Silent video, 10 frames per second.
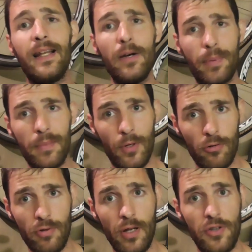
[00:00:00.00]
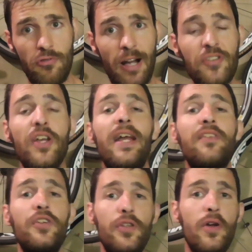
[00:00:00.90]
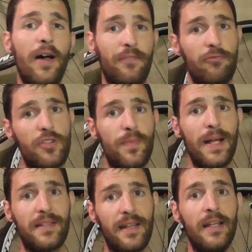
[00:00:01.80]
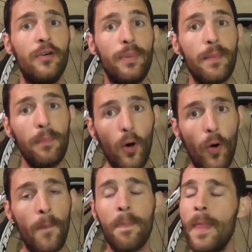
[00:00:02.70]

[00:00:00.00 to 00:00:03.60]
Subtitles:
a little bit more strategy, and you do have to respect it a little bit more.